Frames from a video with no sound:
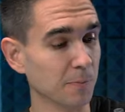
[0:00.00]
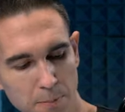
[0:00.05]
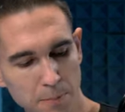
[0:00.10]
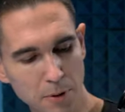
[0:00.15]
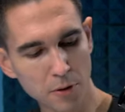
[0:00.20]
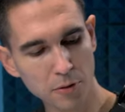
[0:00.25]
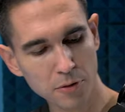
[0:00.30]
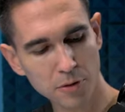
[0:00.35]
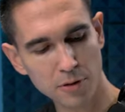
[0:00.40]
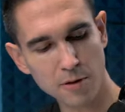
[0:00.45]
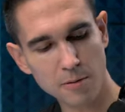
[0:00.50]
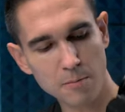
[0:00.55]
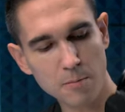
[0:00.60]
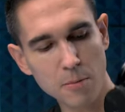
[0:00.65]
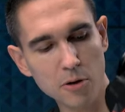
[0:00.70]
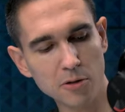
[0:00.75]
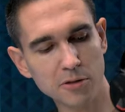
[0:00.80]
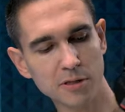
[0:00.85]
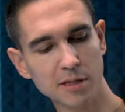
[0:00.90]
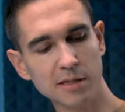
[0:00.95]
Both
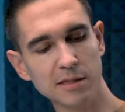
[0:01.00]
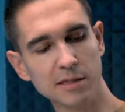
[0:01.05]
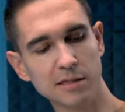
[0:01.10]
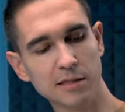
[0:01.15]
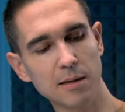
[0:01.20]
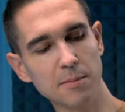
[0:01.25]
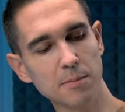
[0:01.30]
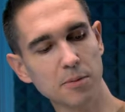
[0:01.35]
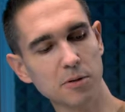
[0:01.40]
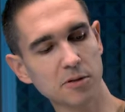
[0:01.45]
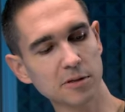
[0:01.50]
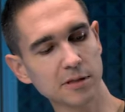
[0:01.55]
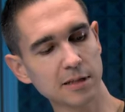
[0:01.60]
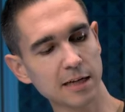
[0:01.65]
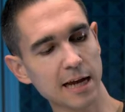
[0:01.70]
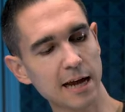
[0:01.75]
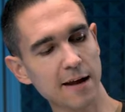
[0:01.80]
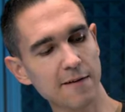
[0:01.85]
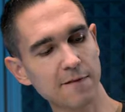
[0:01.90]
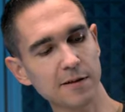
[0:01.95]
Moza's gimbals
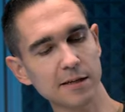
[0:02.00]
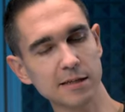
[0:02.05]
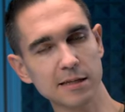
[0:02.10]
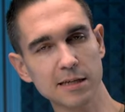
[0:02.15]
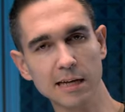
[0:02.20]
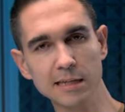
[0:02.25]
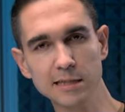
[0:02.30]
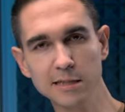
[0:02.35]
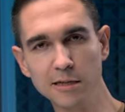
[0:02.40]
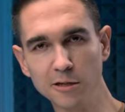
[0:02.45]
have this nice